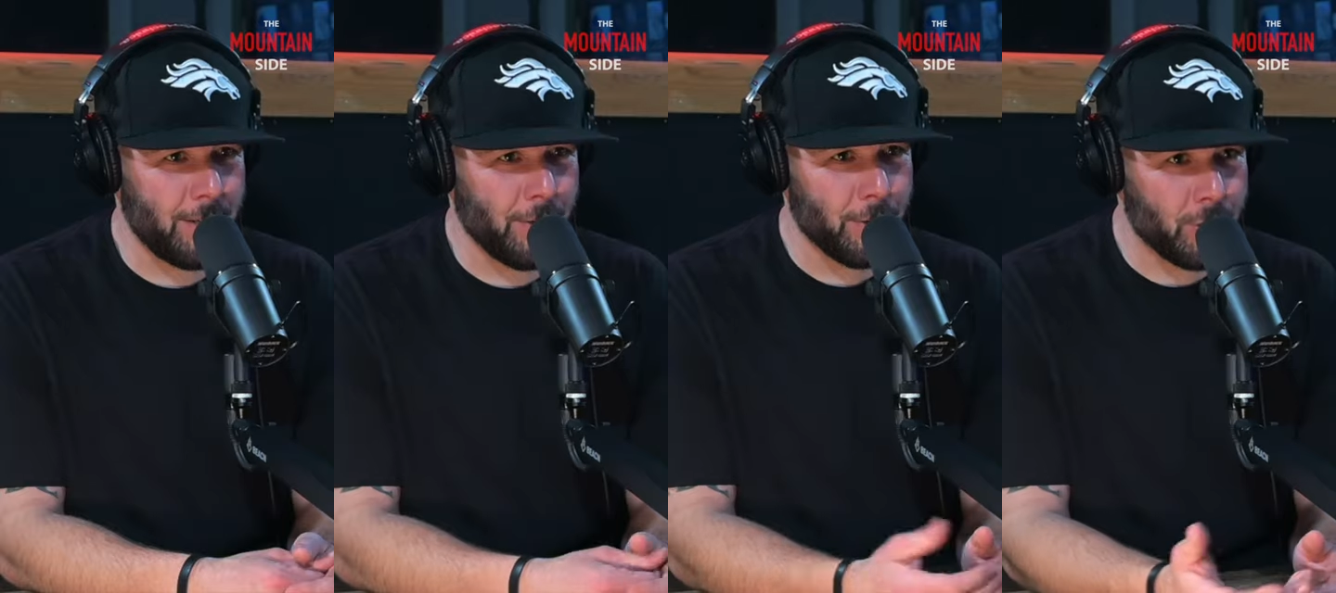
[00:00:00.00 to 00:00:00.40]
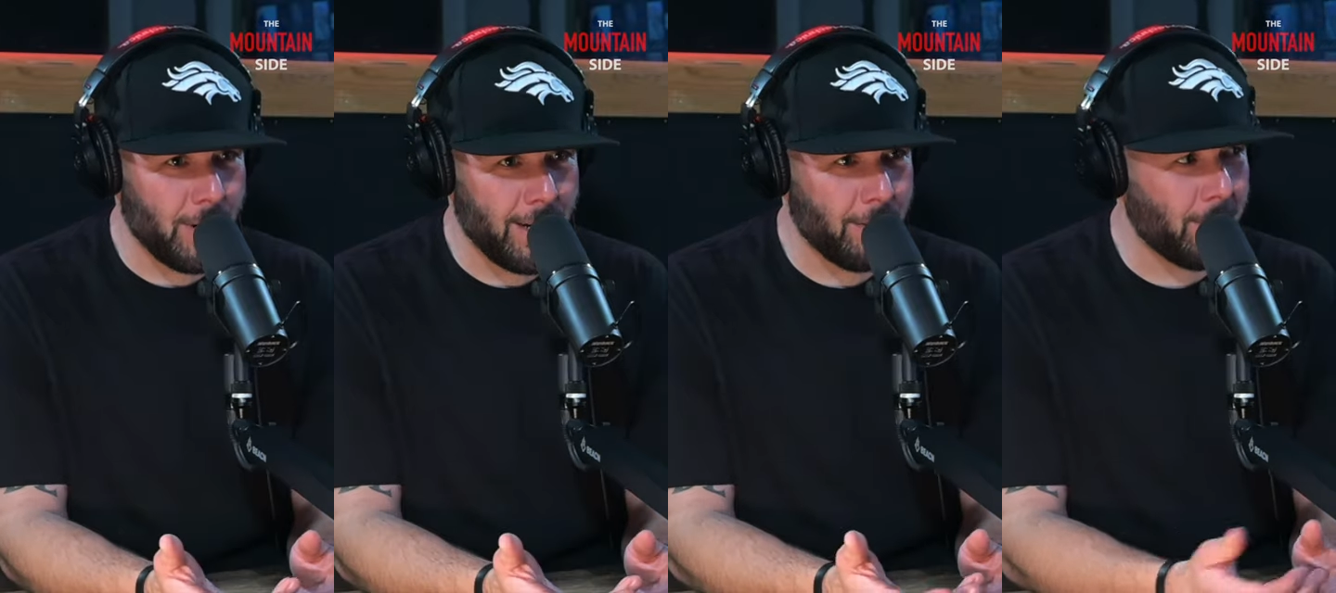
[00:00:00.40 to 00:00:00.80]
you're
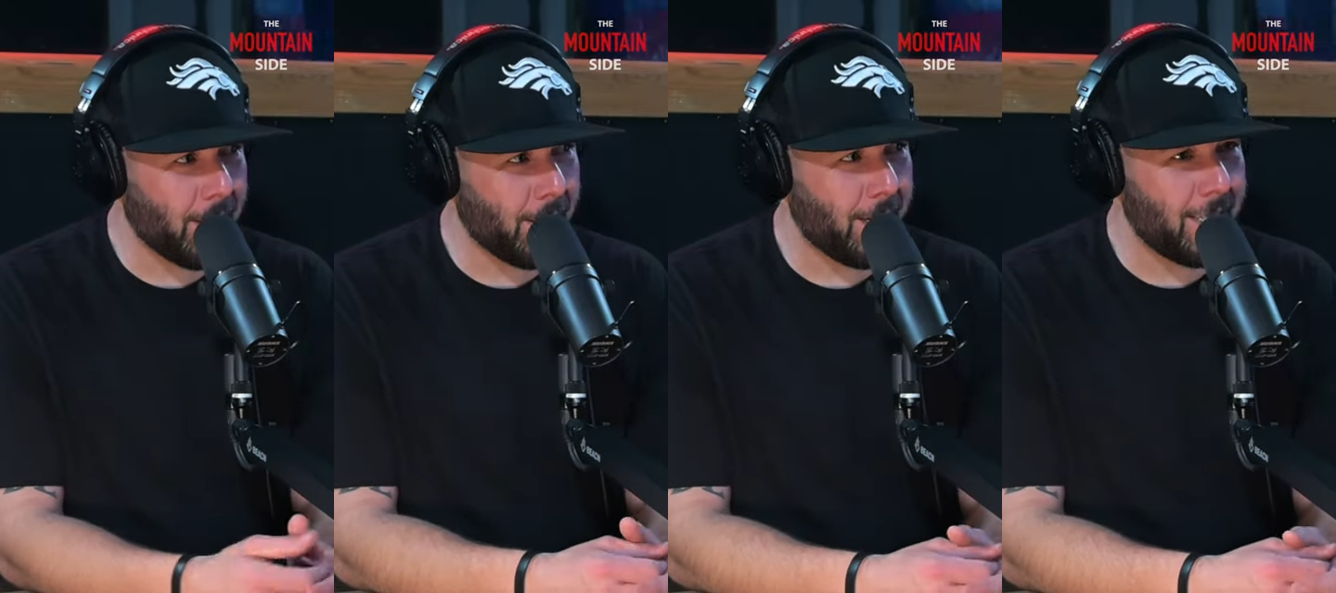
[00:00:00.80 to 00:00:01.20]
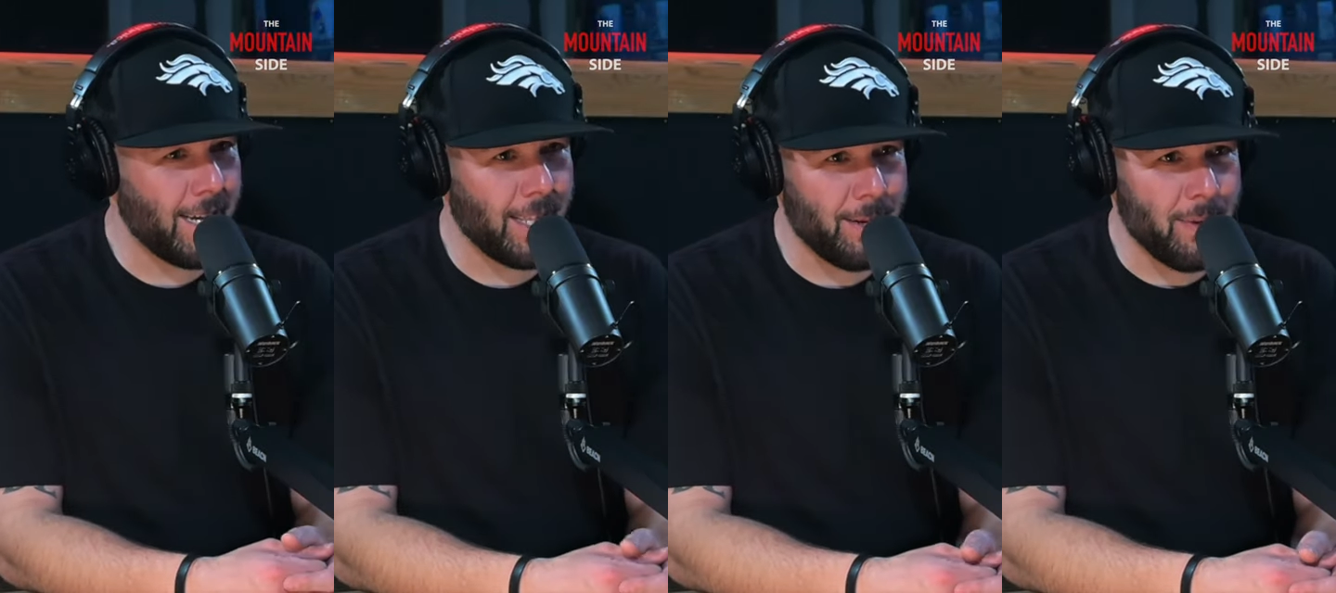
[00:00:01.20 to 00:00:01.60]
training with on a
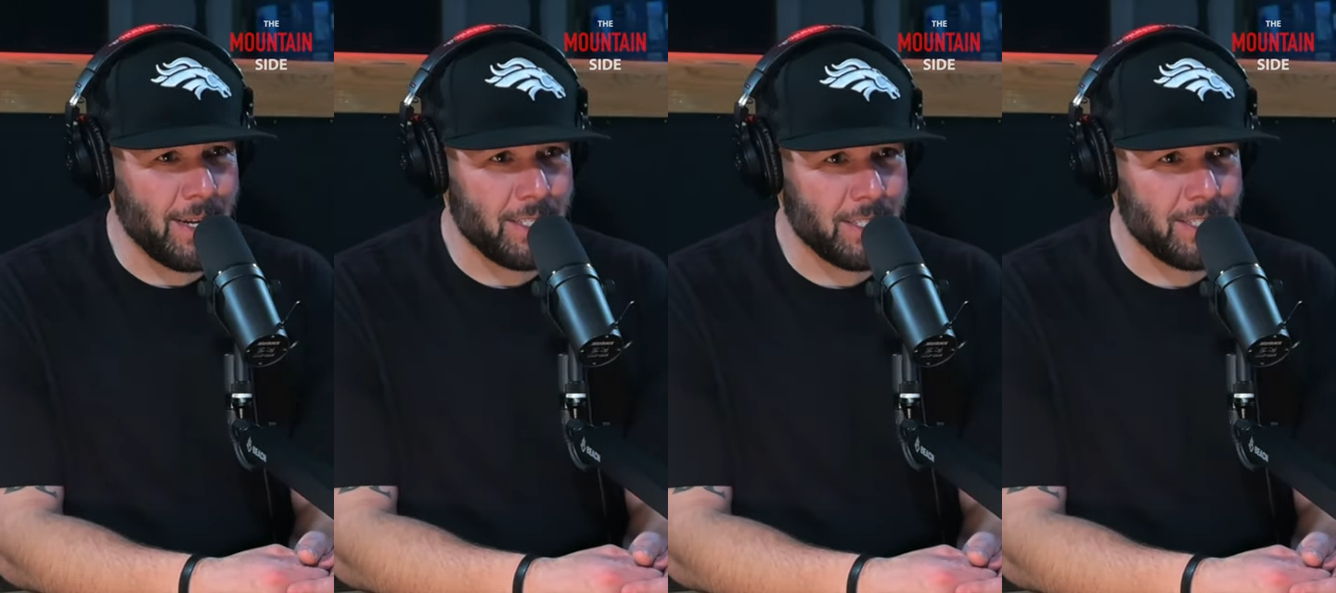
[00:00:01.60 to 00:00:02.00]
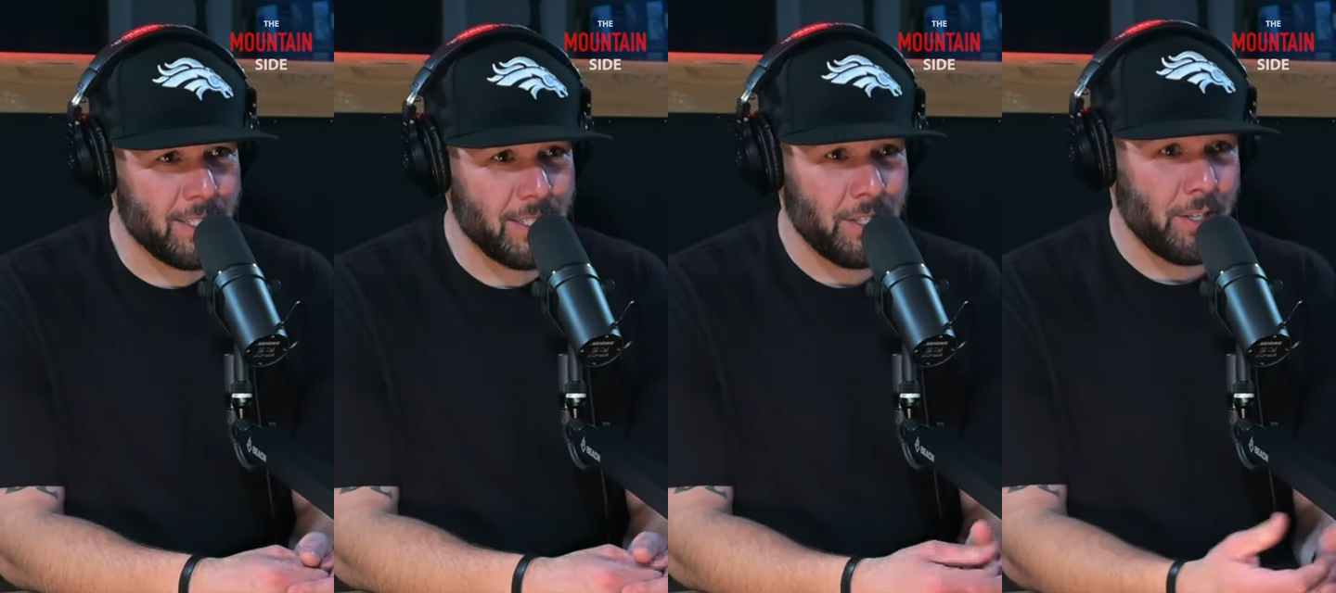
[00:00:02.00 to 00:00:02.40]
daily basis.